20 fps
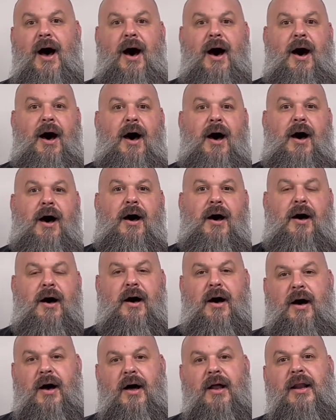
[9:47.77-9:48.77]

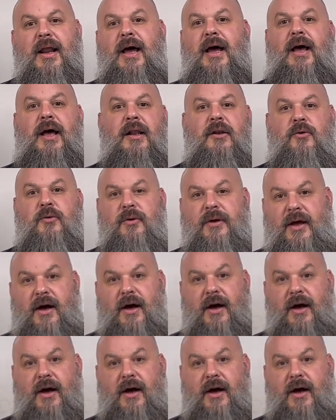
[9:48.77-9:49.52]
hallelujah.